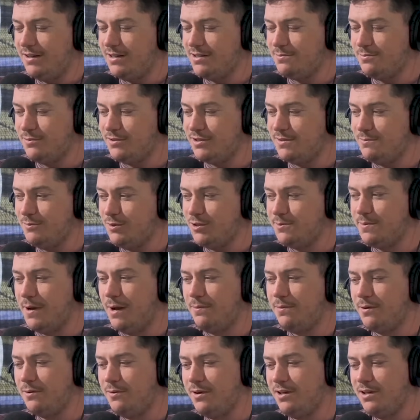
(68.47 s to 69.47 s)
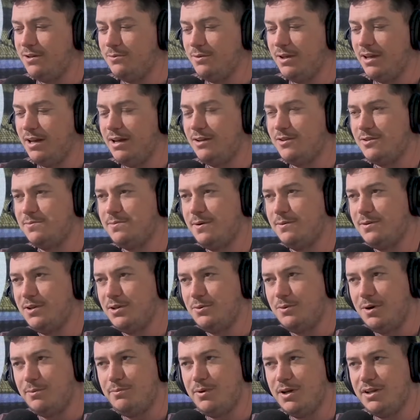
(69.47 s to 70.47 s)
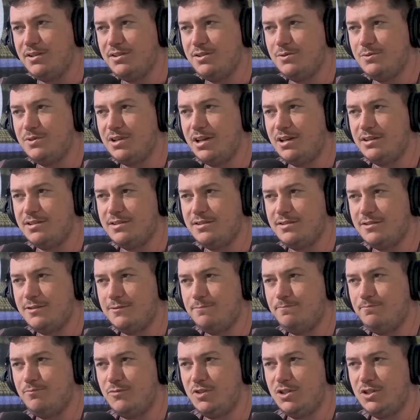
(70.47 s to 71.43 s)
I suppose the most popular one that we had was probably the 1.2 test.